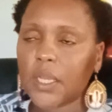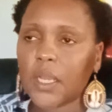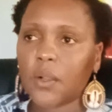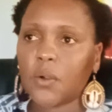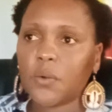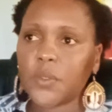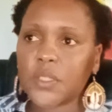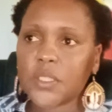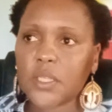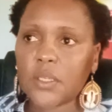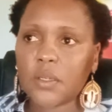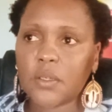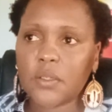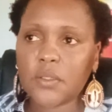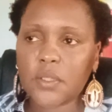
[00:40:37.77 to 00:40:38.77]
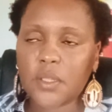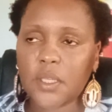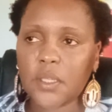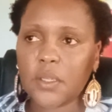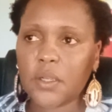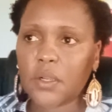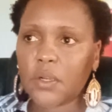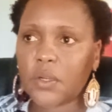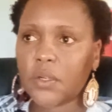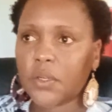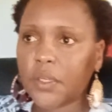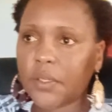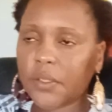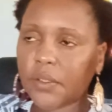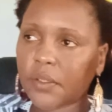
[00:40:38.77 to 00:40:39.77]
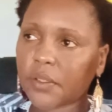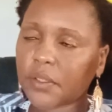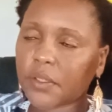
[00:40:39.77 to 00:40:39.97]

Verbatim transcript: I always say, oh, thank God